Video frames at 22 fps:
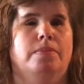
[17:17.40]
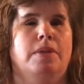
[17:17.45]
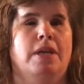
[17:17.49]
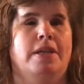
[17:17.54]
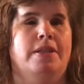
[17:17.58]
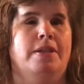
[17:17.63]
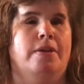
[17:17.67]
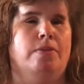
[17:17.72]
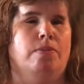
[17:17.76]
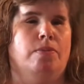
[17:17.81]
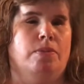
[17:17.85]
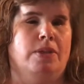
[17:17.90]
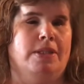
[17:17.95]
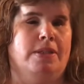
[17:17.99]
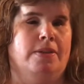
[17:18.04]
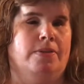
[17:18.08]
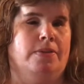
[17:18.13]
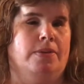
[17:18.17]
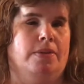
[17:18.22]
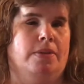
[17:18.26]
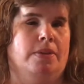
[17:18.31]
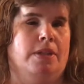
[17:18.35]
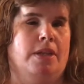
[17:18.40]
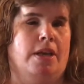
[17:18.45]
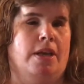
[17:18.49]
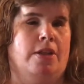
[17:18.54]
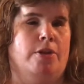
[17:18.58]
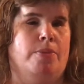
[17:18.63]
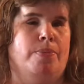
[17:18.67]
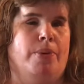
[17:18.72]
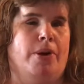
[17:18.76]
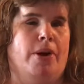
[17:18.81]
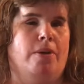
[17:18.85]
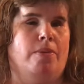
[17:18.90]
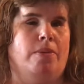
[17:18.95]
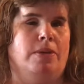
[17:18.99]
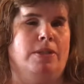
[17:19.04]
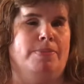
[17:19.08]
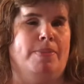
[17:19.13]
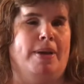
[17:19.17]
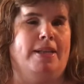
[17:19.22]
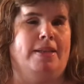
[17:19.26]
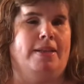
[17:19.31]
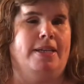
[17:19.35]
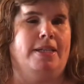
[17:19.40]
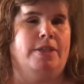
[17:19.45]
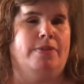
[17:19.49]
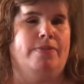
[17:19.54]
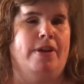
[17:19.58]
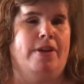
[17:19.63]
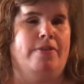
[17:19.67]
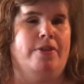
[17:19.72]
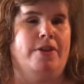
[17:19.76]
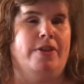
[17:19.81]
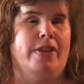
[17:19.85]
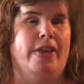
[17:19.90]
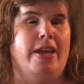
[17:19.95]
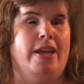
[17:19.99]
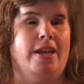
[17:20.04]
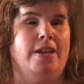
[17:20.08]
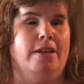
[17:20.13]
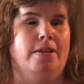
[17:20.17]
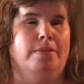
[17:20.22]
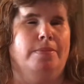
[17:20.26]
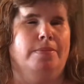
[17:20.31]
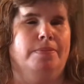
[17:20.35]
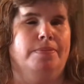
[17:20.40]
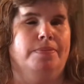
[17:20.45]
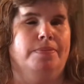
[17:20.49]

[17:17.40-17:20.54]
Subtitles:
that was the other part. What's my least favorite thing?